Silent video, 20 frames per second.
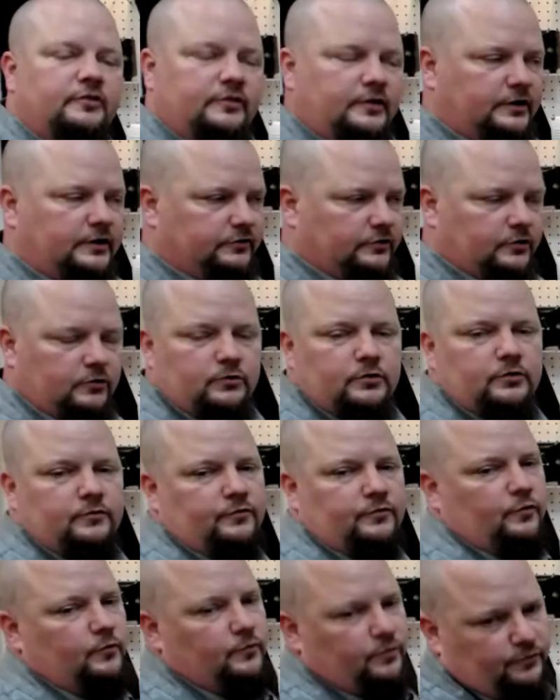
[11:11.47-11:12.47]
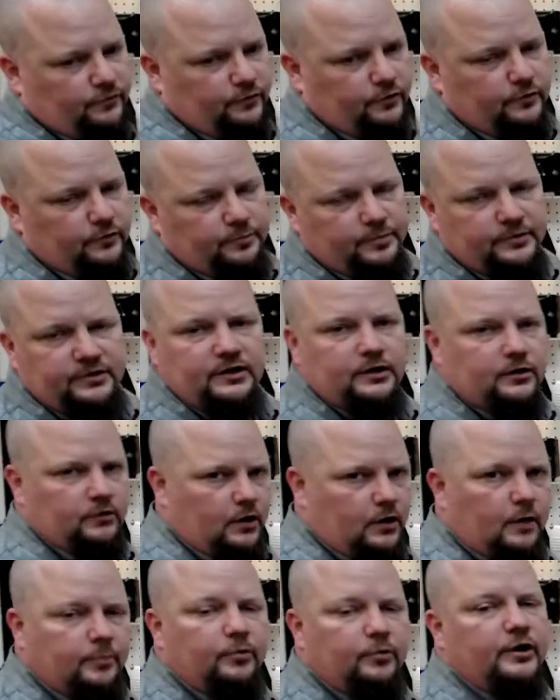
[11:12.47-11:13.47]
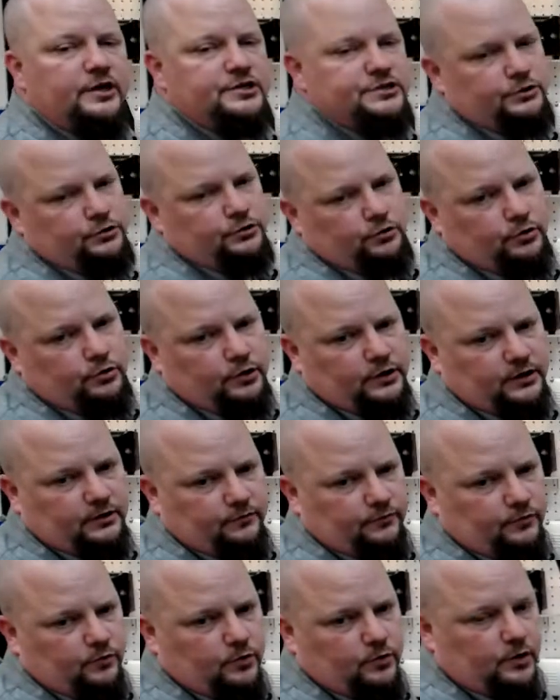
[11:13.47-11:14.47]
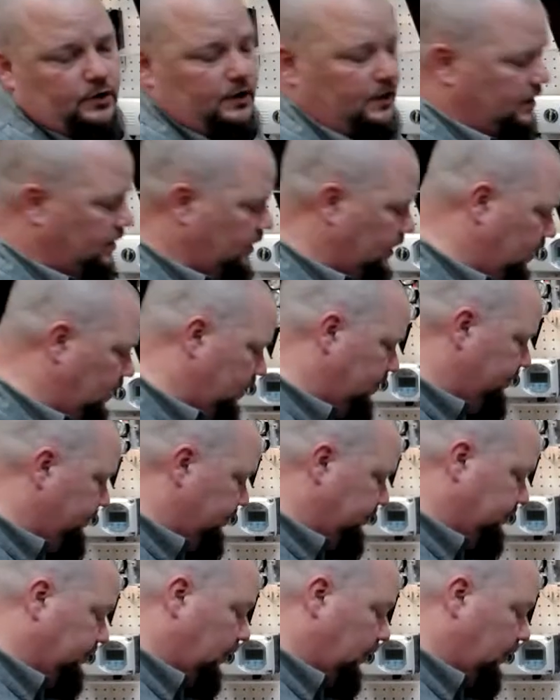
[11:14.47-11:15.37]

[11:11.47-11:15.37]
and that it's going for the particular operation you're looking for. There's